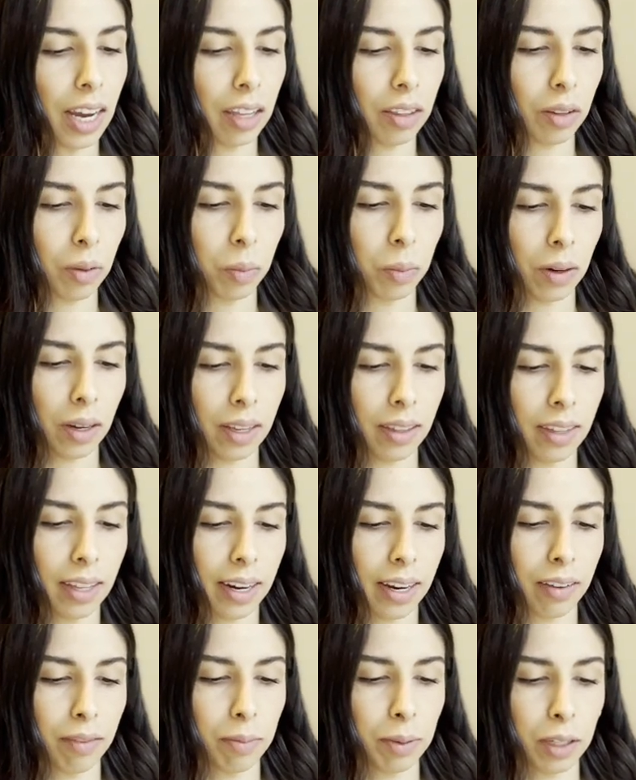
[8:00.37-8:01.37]
and the one
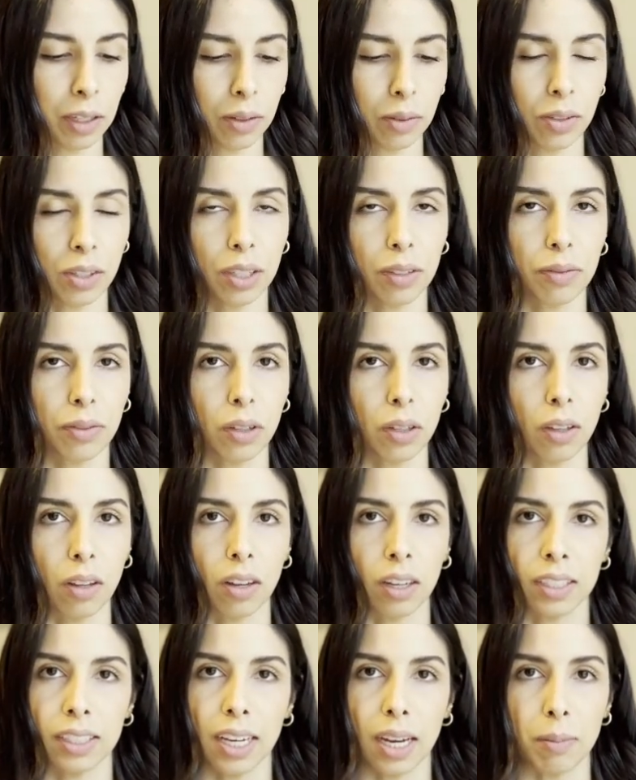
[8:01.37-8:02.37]
that I've been using for a
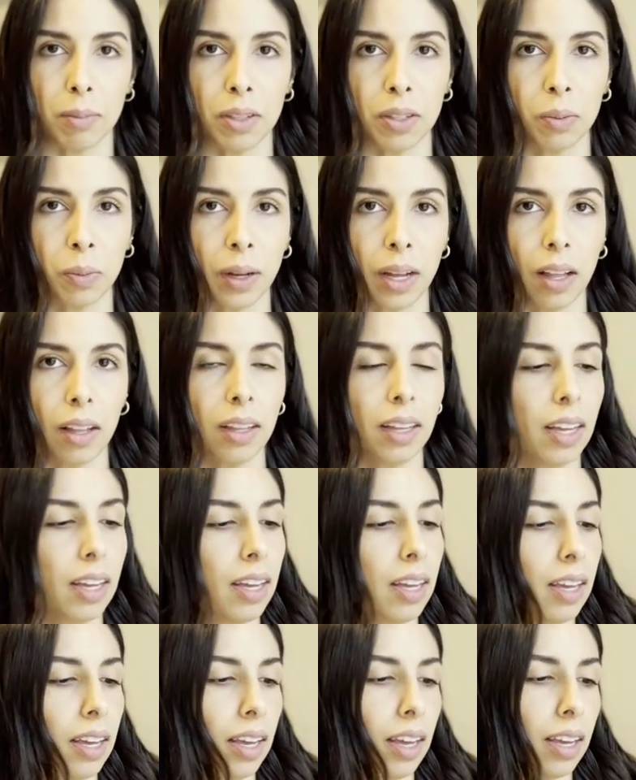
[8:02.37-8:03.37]
long time as well
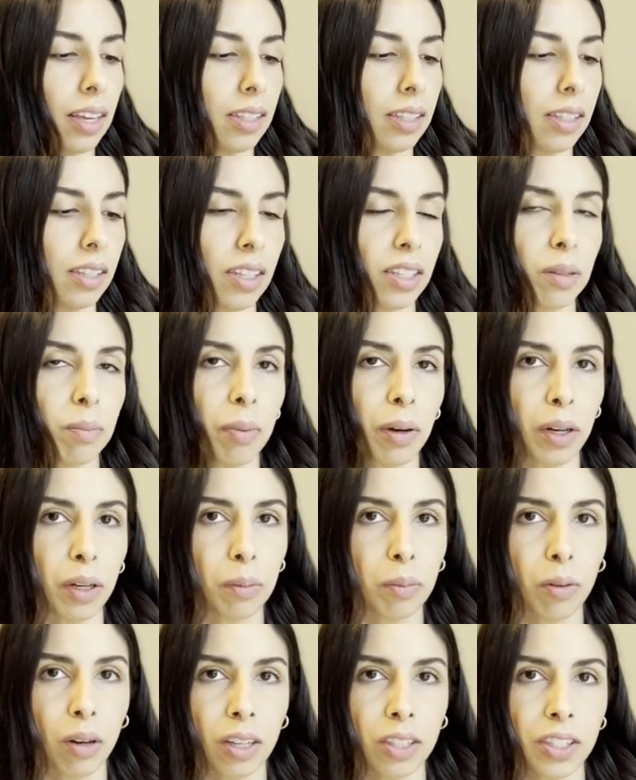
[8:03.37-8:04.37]
is this
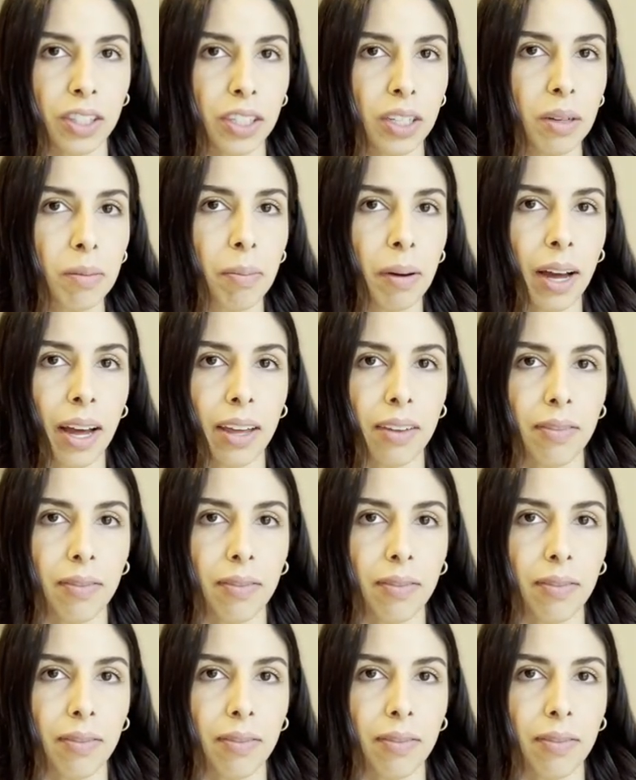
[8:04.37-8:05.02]
Butter Bronzer by